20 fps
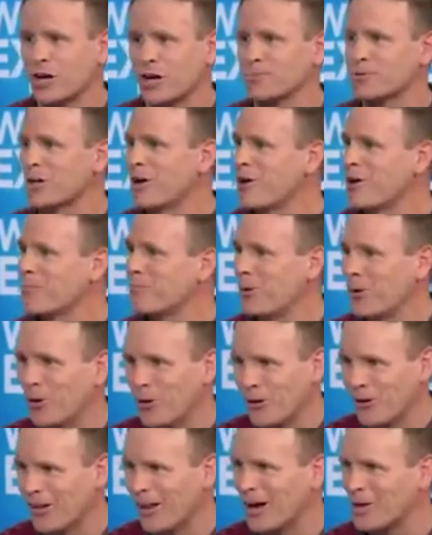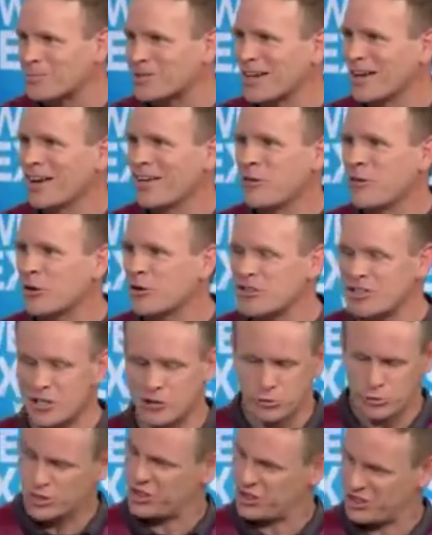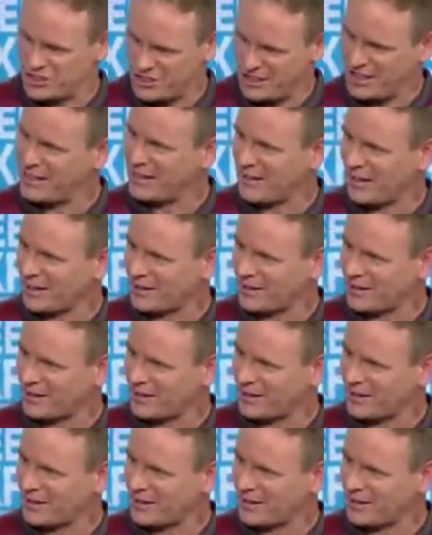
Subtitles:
pull-ups, those things were just sitting like this.